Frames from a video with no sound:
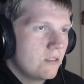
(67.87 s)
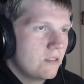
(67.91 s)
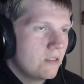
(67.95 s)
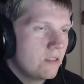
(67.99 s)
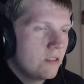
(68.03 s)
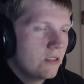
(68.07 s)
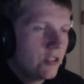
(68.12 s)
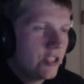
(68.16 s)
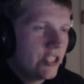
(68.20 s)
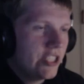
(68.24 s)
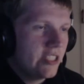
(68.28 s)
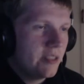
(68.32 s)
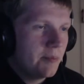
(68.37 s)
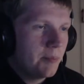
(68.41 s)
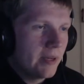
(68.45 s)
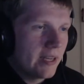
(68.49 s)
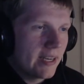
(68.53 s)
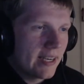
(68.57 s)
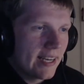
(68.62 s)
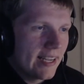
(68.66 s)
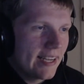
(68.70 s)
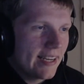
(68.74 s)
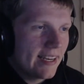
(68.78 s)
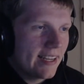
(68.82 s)
She's a big
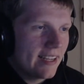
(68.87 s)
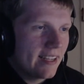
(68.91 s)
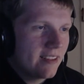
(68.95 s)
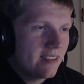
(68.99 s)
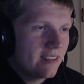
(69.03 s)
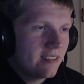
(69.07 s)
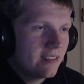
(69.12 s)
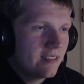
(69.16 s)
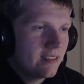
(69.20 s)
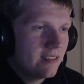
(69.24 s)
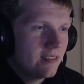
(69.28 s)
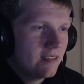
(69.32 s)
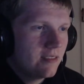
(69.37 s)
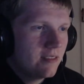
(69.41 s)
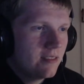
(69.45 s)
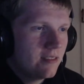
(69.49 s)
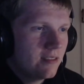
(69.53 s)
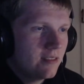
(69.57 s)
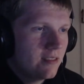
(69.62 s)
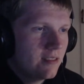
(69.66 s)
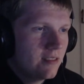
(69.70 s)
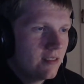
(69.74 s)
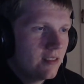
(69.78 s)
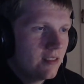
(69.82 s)
lady.
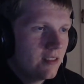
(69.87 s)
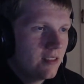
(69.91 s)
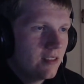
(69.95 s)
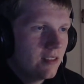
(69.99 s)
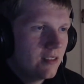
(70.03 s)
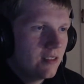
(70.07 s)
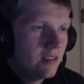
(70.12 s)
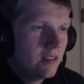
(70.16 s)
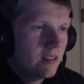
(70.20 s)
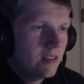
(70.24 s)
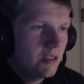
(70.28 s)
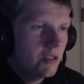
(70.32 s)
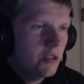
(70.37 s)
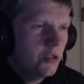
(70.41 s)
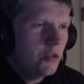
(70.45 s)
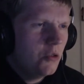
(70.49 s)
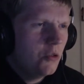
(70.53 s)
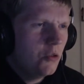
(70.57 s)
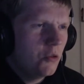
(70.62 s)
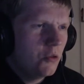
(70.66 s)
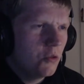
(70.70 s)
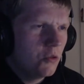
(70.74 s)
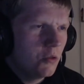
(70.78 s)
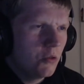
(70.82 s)

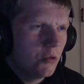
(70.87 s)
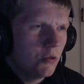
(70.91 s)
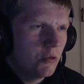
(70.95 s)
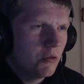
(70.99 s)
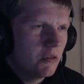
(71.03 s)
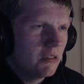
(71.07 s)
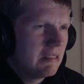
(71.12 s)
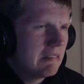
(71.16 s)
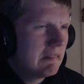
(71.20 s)
Ooh.